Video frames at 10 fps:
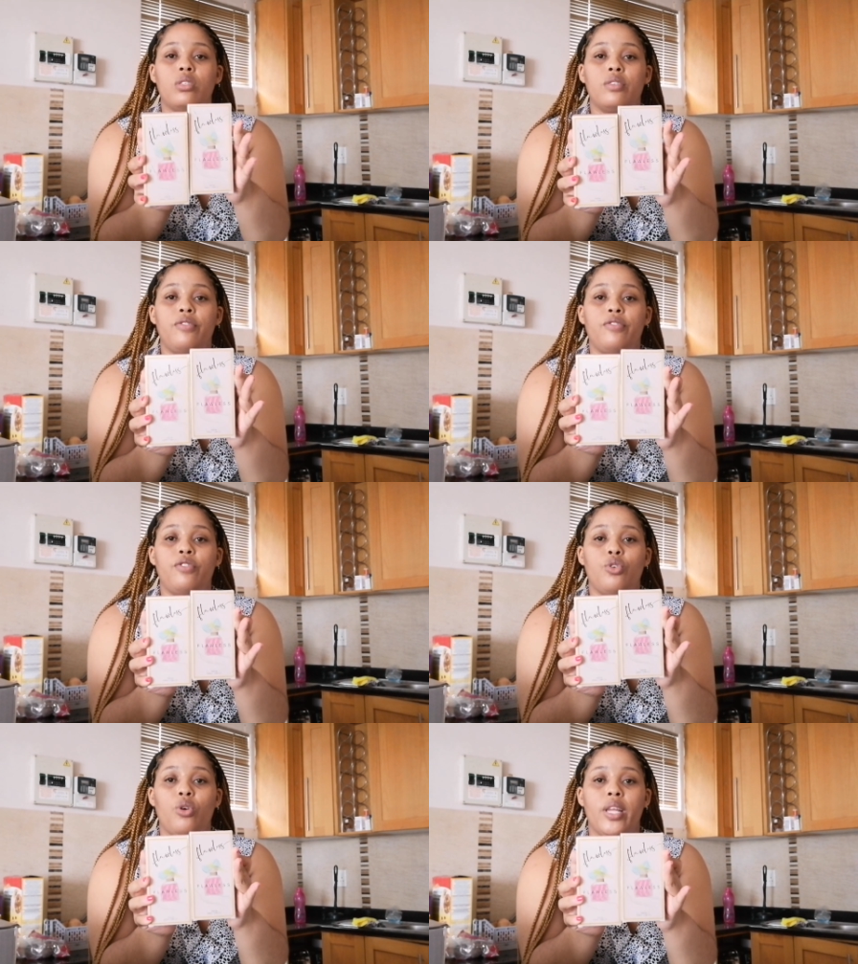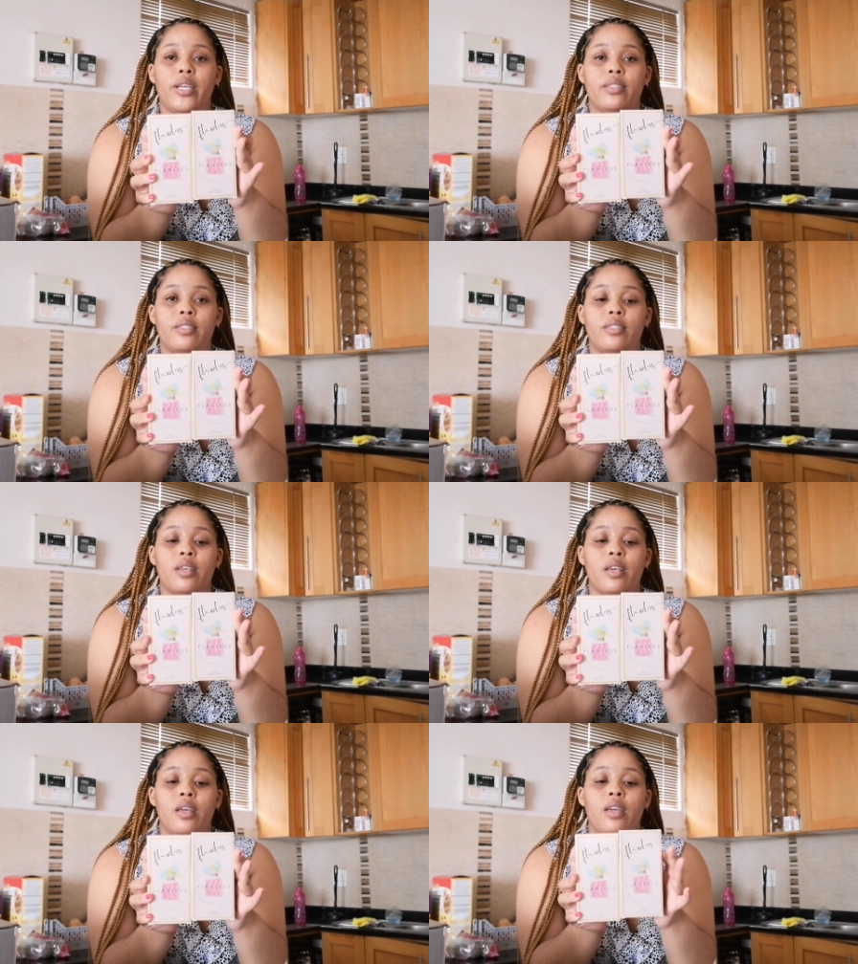Flawless.
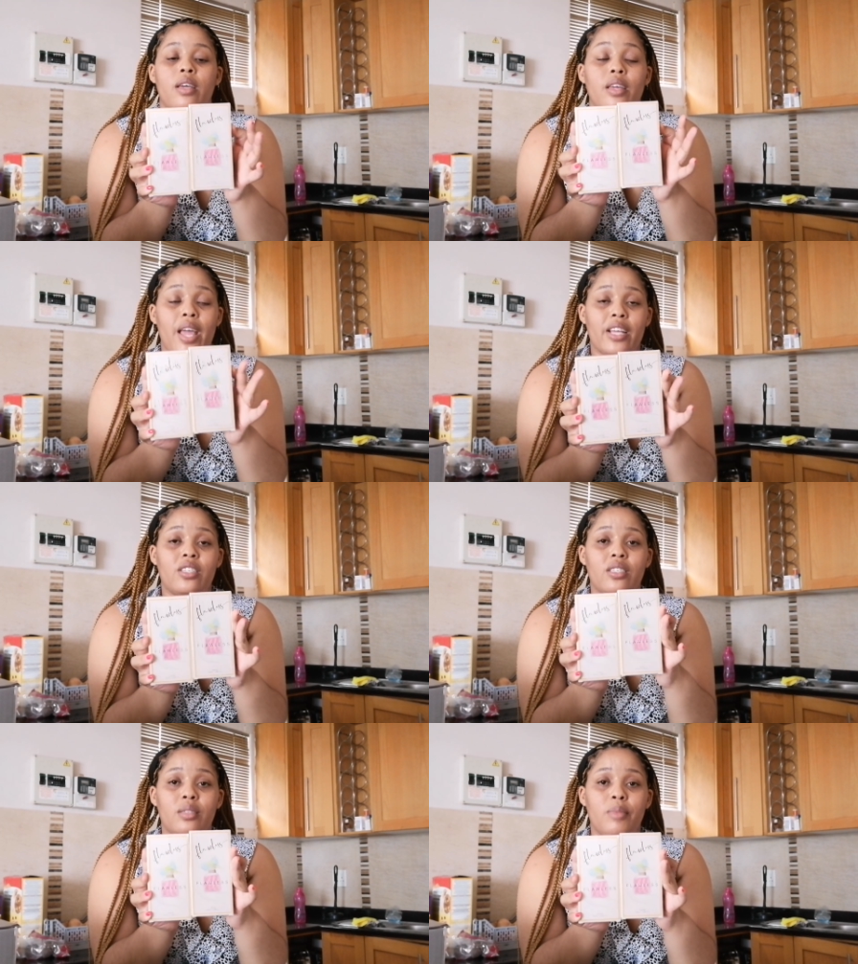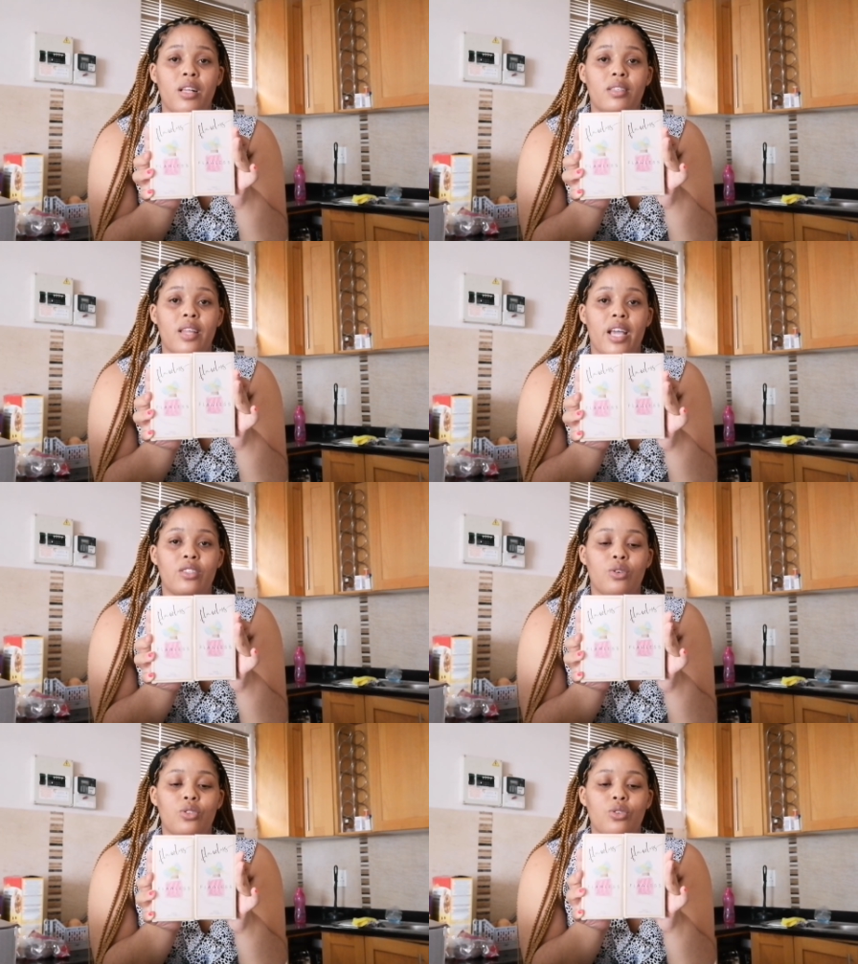It actually smells nice
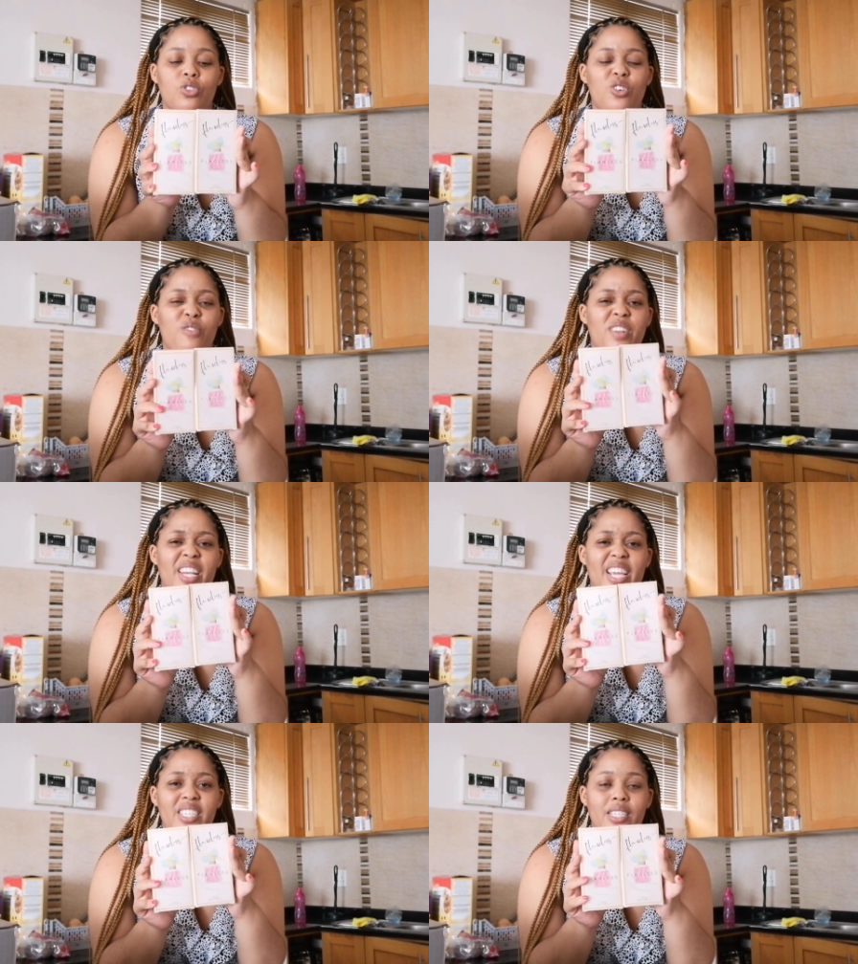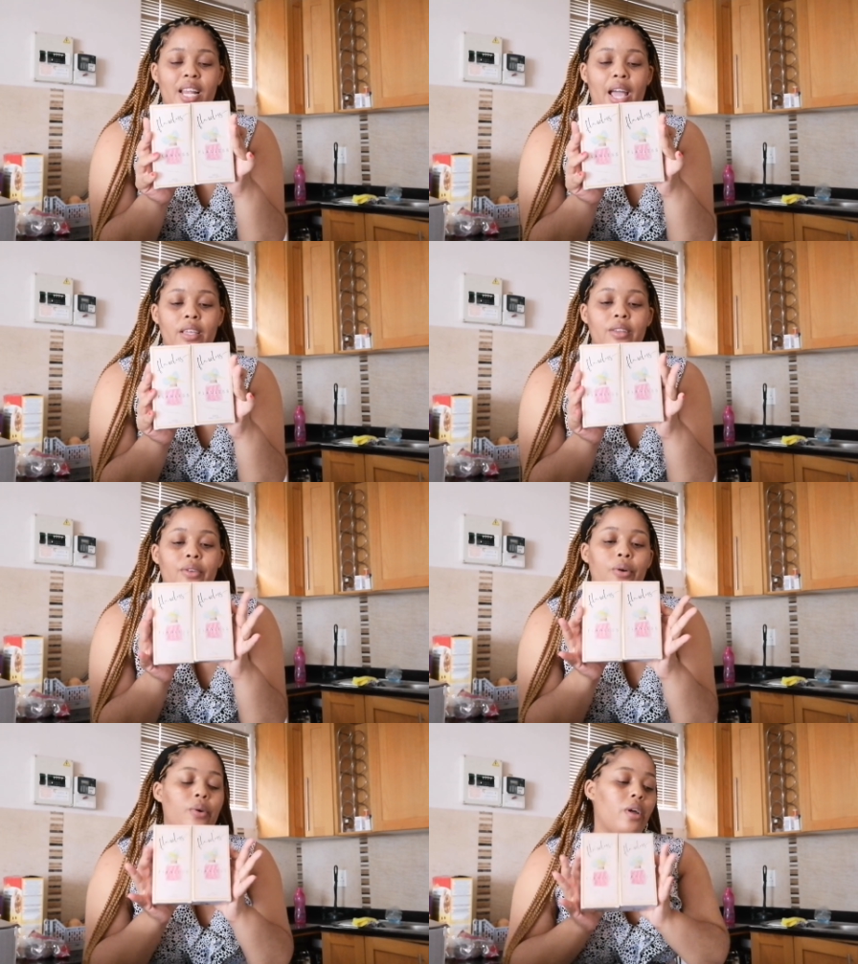also. It's sort of ladylike, you know.